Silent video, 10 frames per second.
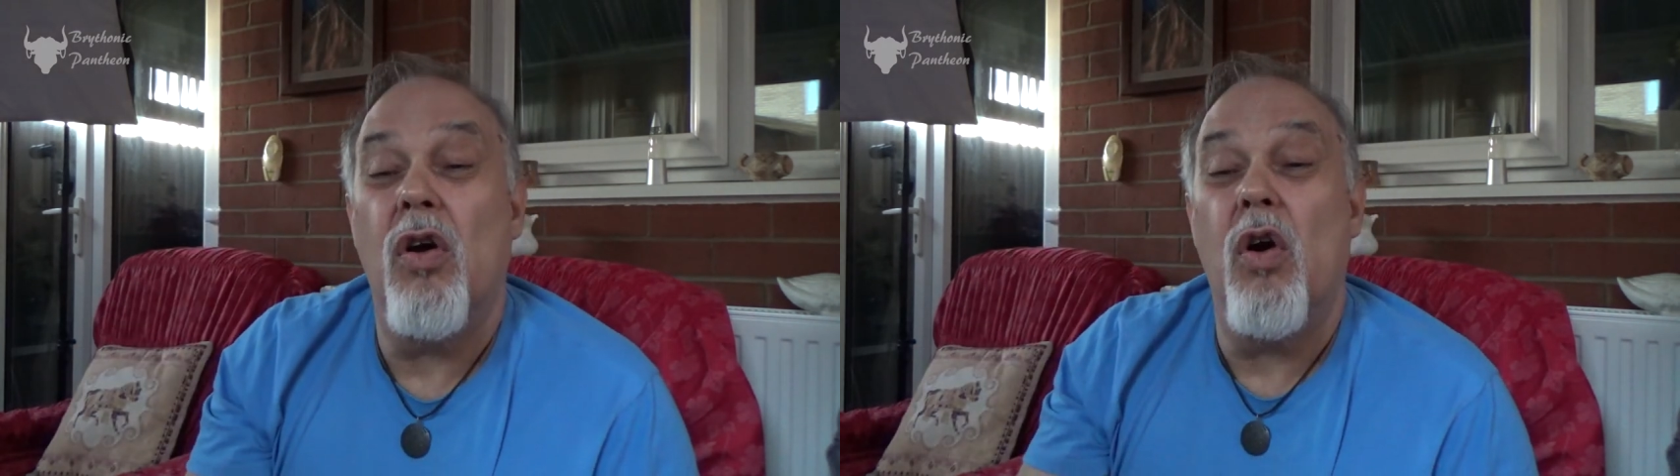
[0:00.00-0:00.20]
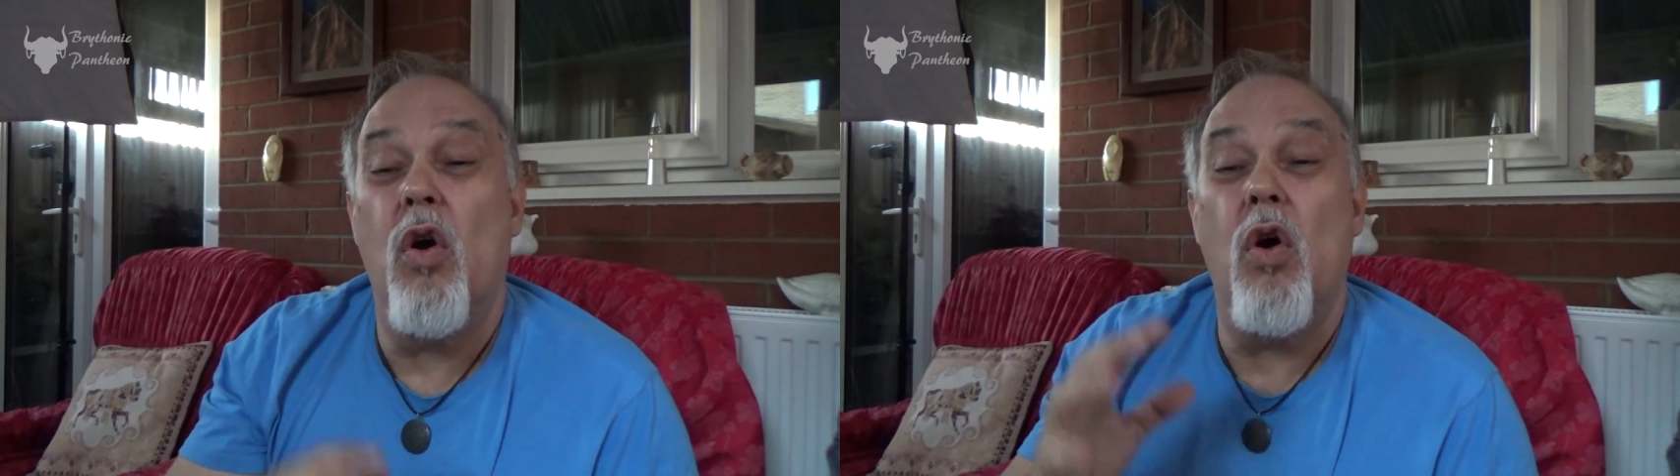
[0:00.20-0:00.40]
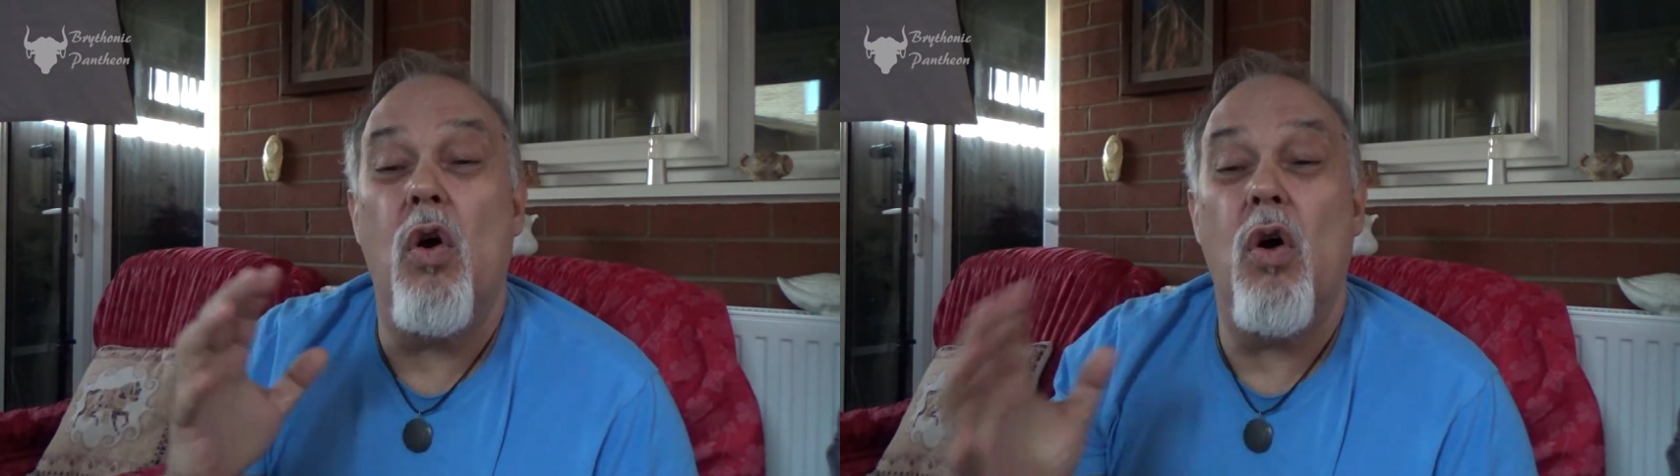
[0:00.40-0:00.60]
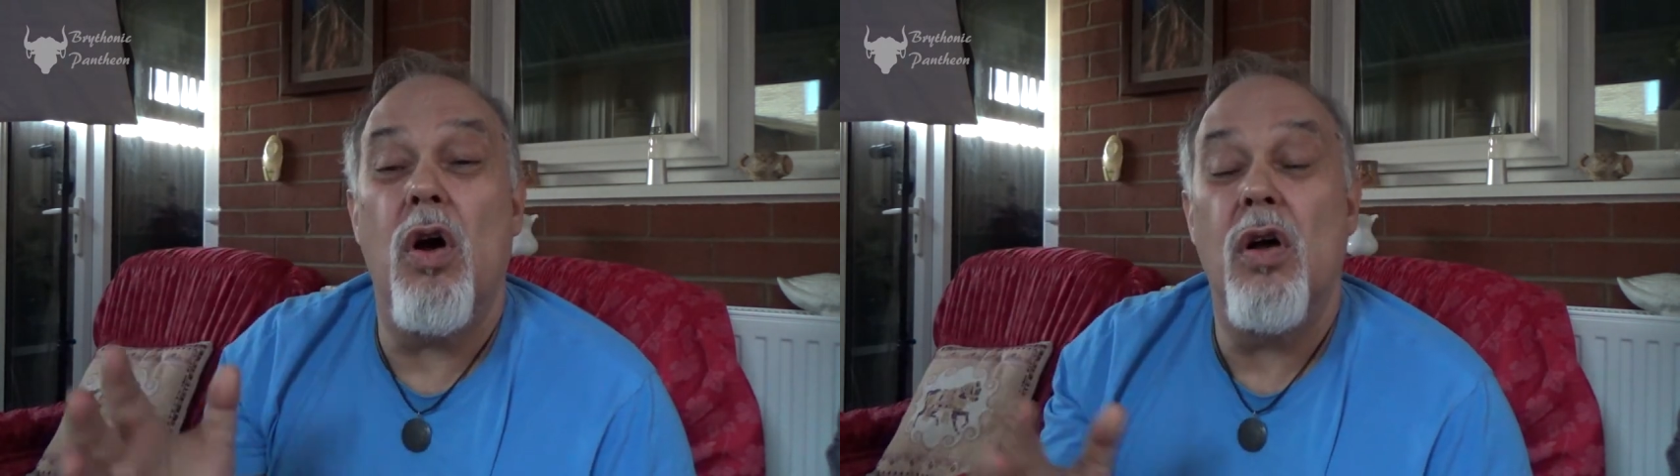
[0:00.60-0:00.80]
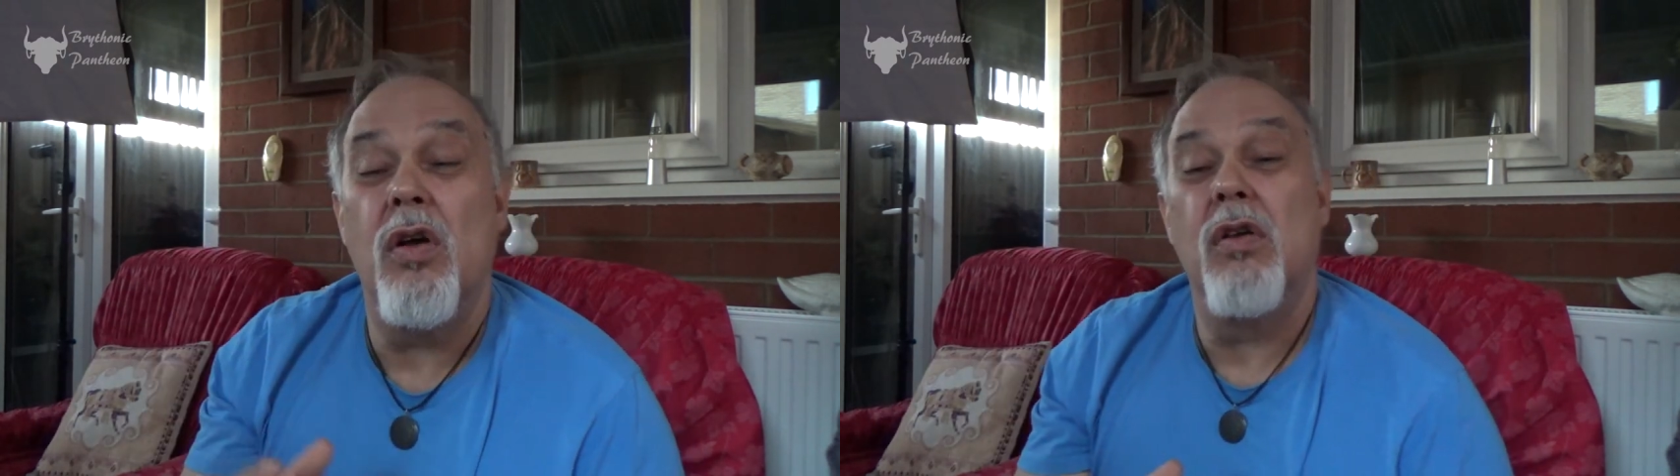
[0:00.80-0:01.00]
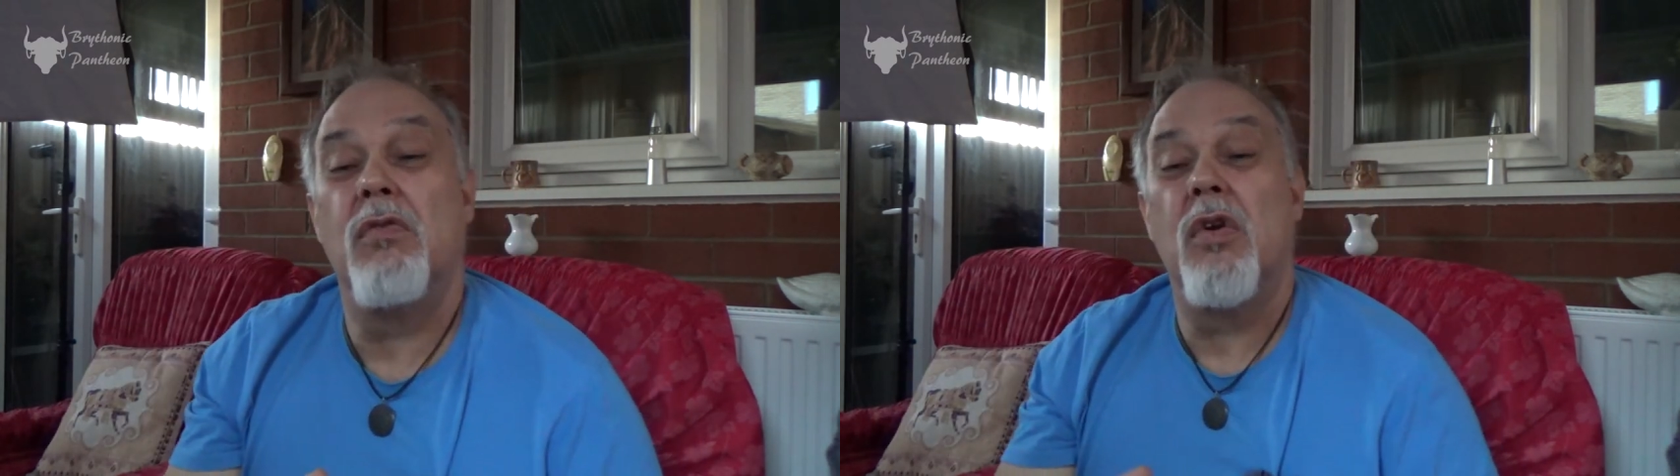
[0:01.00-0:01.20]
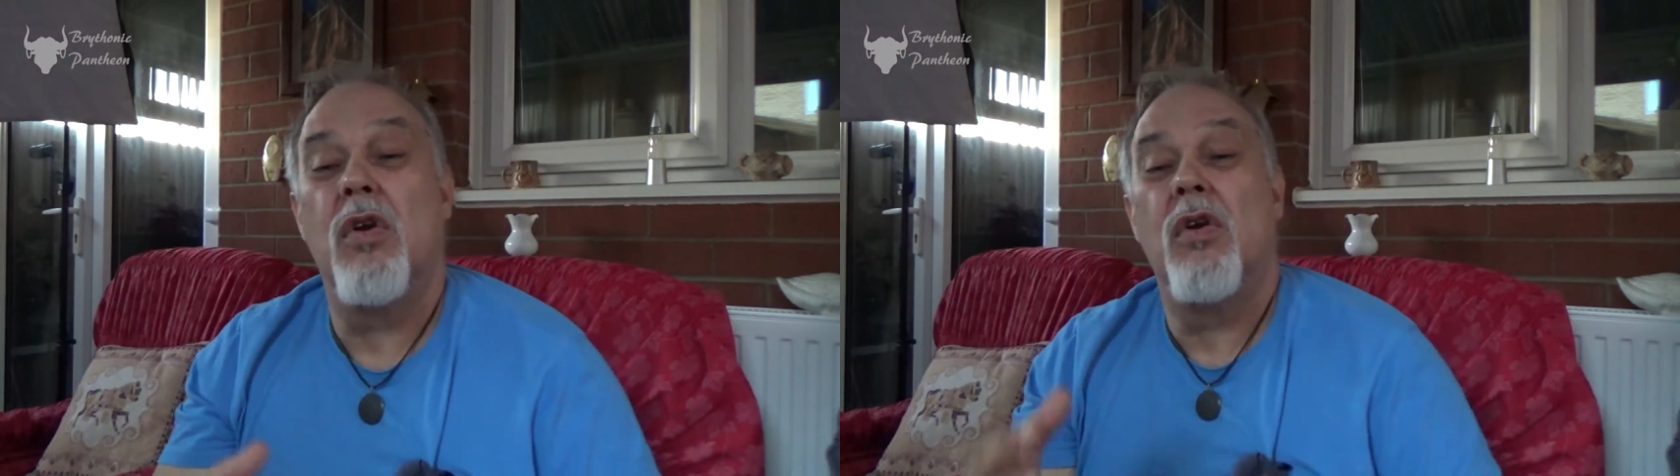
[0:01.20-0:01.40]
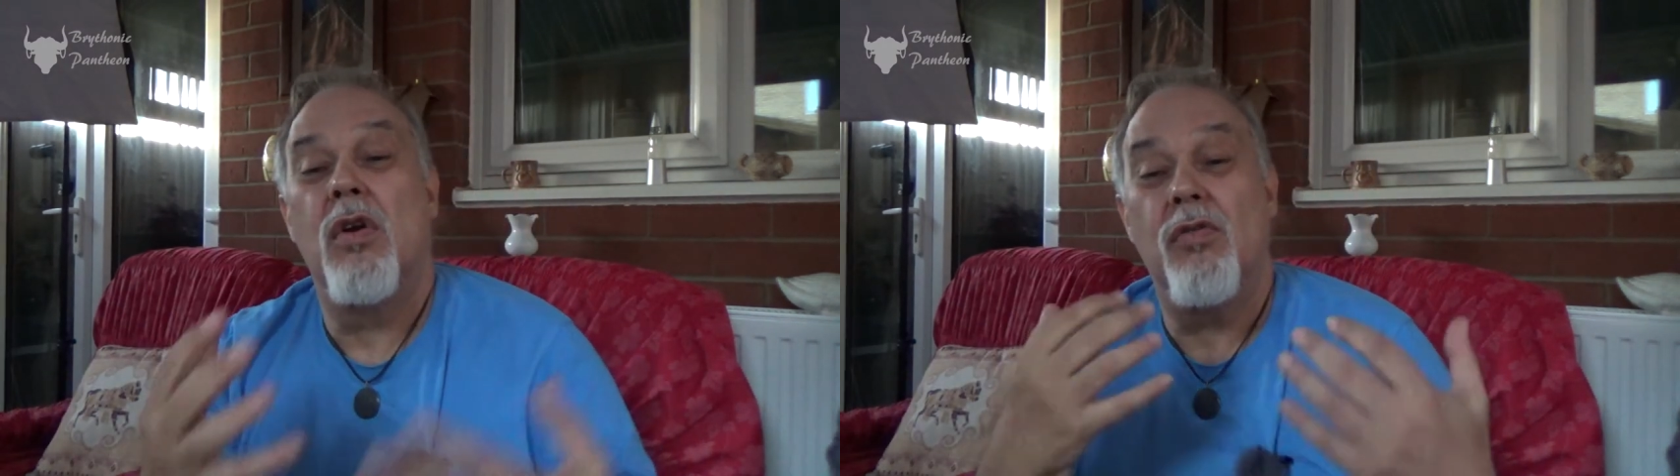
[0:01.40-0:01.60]
or
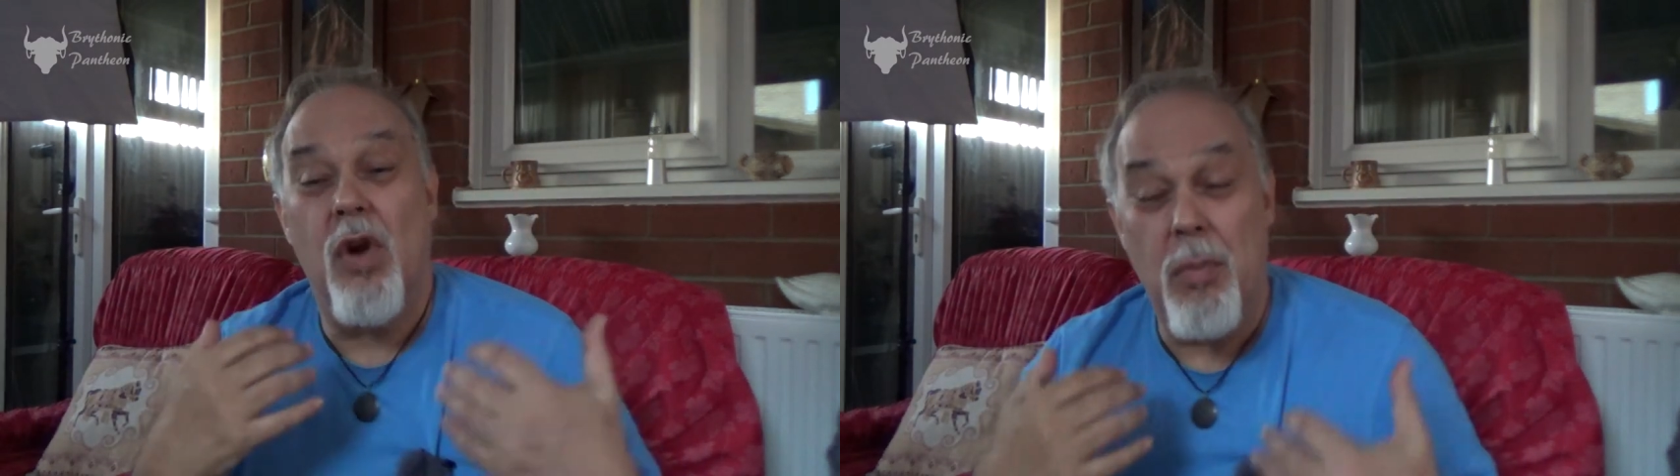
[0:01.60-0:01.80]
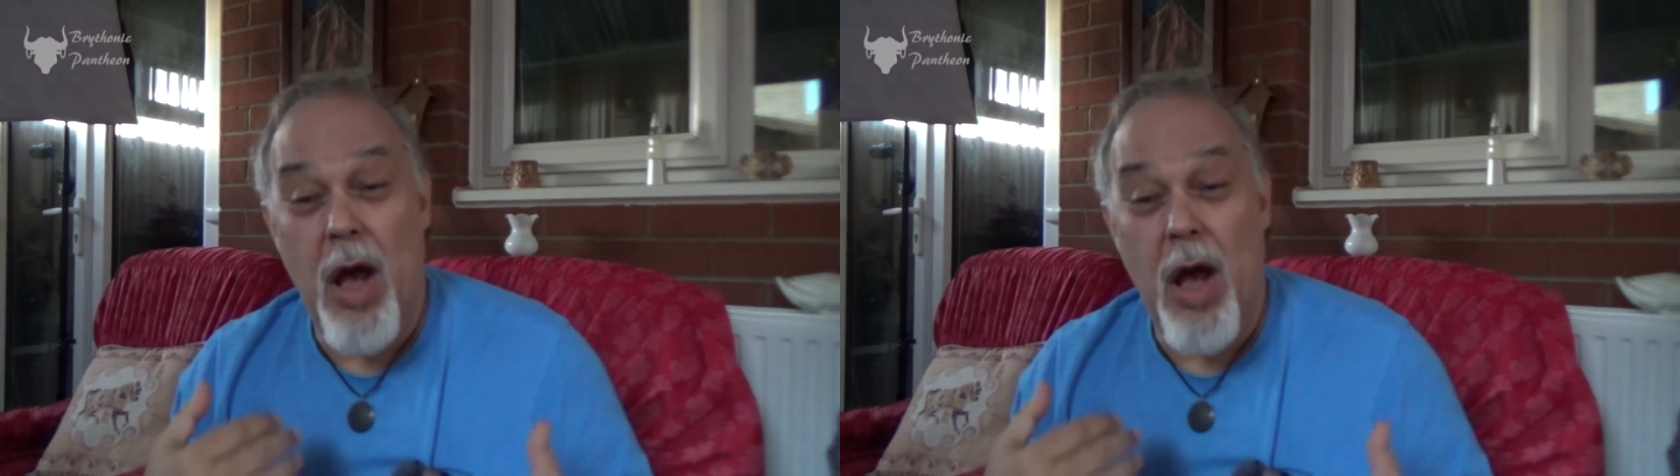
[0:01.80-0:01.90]
from